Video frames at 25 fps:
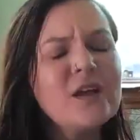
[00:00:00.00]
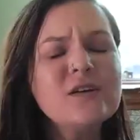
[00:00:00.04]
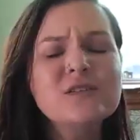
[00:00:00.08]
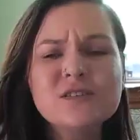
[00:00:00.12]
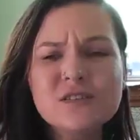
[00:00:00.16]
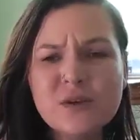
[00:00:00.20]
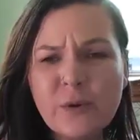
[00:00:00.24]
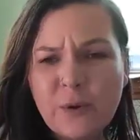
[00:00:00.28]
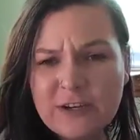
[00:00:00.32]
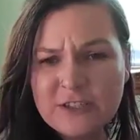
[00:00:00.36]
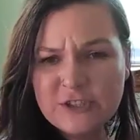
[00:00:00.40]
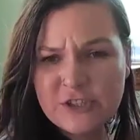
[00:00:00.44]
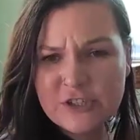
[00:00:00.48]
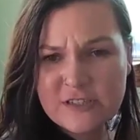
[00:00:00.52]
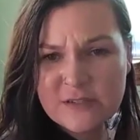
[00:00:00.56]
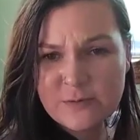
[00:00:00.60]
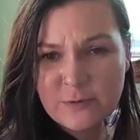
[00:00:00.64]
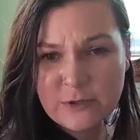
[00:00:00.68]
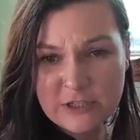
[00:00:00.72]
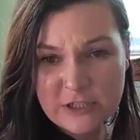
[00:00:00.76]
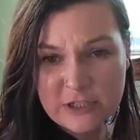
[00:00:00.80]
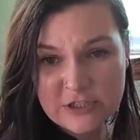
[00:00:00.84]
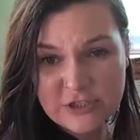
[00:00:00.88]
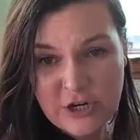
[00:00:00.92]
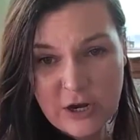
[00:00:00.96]
so i just
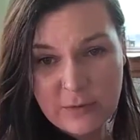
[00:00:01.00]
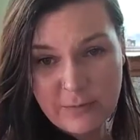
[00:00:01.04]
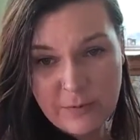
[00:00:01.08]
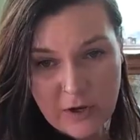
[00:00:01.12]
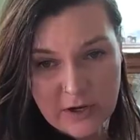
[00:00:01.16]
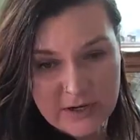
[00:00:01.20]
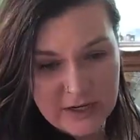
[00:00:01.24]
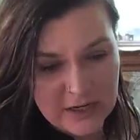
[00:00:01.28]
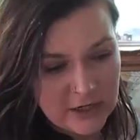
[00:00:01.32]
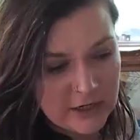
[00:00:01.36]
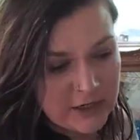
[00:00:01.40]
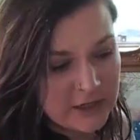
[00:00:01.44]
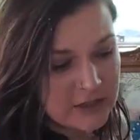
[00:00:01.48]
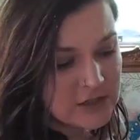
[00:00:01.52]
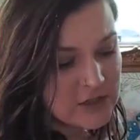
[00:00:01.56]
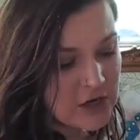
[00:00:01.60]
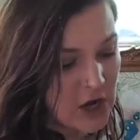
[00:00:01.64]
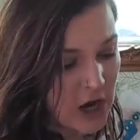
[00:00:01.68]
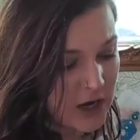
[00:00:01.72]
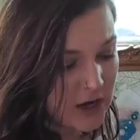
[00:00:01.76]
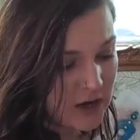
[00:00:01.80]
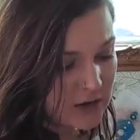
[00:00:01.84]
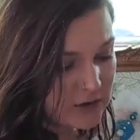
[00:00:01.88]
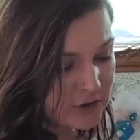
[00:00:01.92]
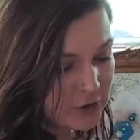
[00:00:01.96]
want to jump on here and
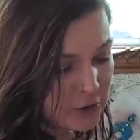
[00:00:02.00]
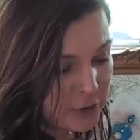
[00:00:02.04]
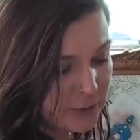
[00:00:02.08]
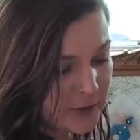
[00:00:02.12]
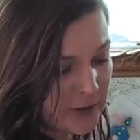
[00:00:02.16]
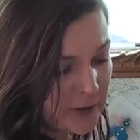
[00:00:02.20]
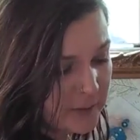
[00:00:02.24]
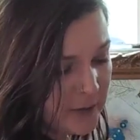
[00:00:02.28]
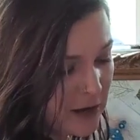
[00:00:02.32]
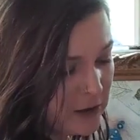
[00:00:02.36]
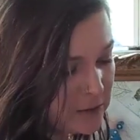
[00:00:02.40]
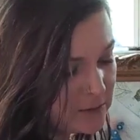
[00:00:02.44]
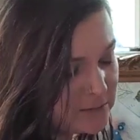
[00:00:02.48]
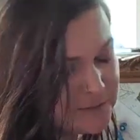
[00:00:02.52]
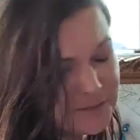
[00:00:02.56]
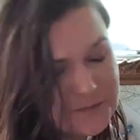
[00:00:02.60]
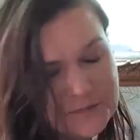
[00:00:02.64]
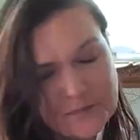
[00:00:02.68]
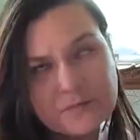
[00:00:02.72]
talk a little bit about